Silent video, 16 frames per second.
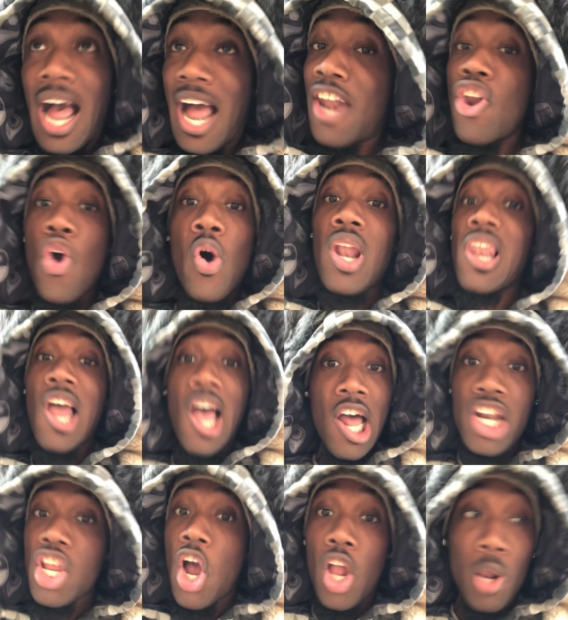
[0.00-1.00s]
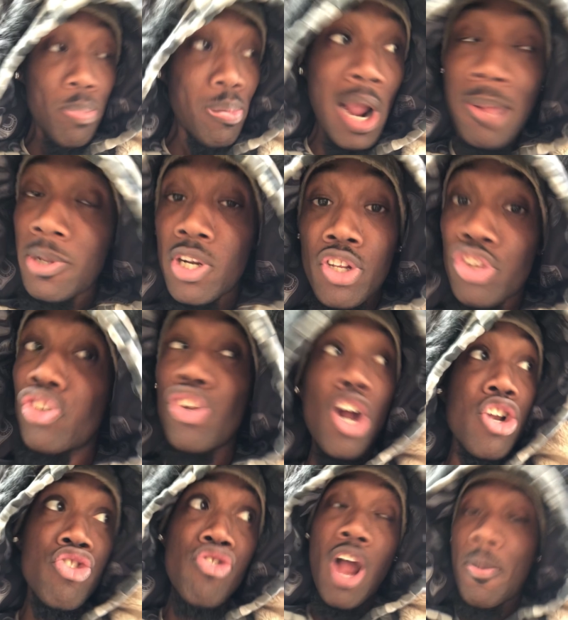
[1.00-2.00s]
I know a lot of y'all are probably gonna
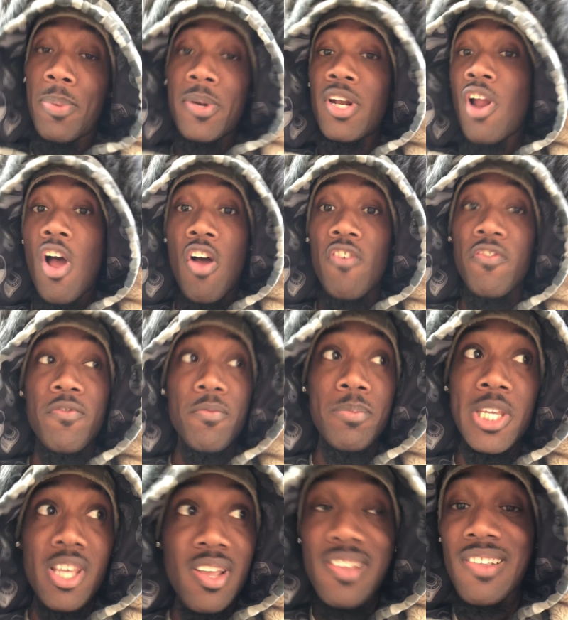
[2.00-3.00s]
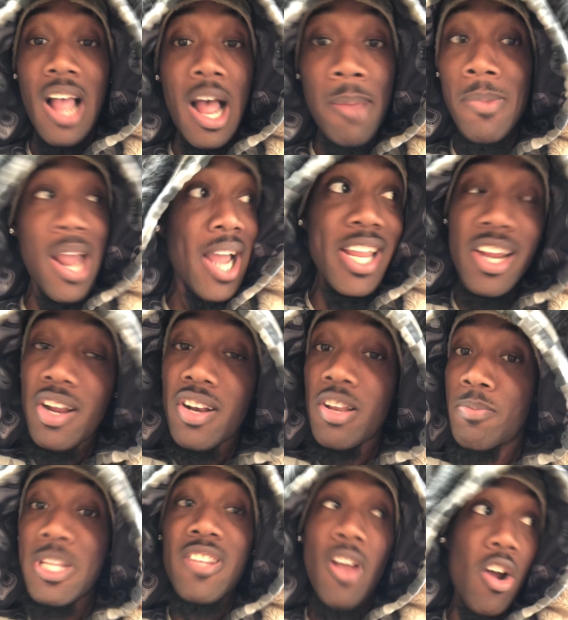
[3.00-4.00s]
start dropping off because I'm not here to
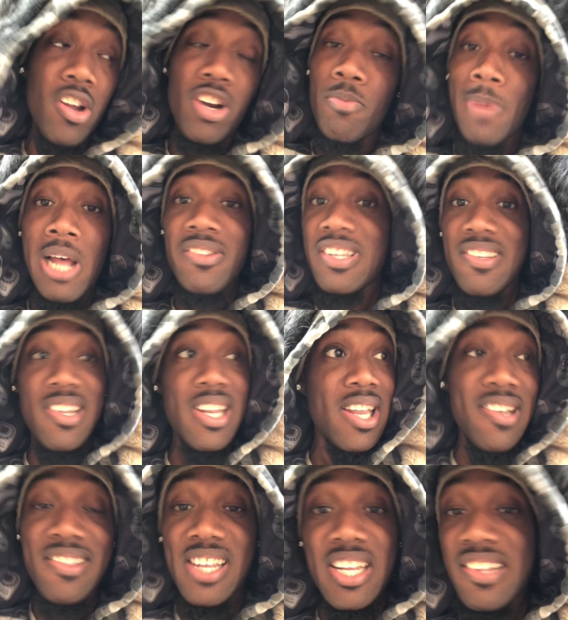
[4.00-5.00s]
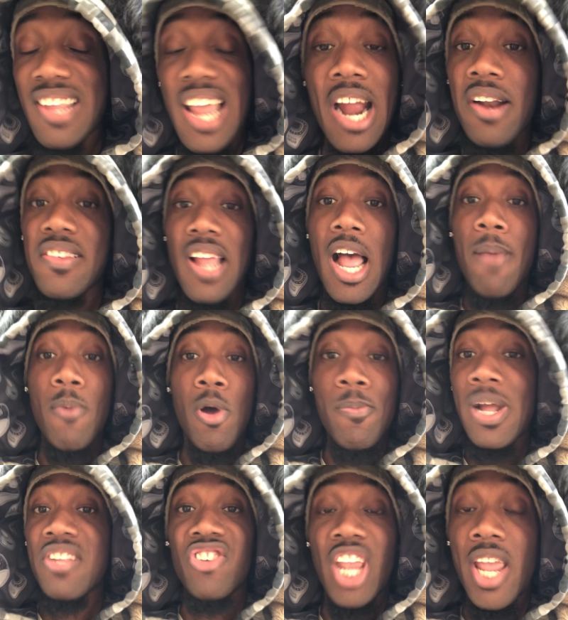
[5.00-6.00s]
be talking about these niggas the entire time on
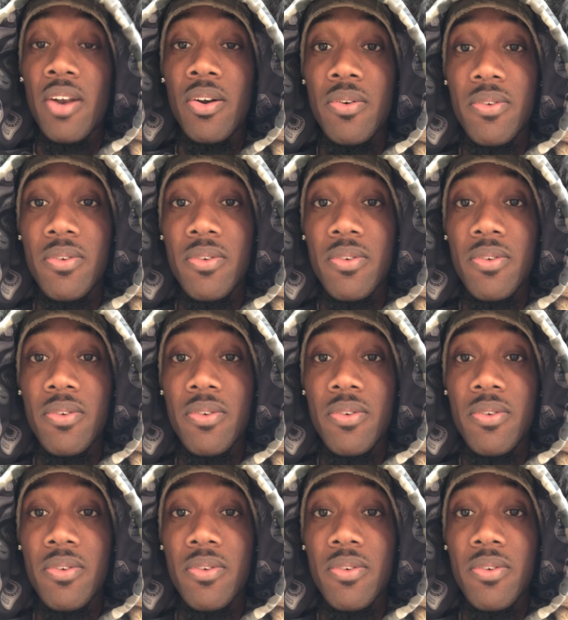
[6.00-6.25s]
my channel.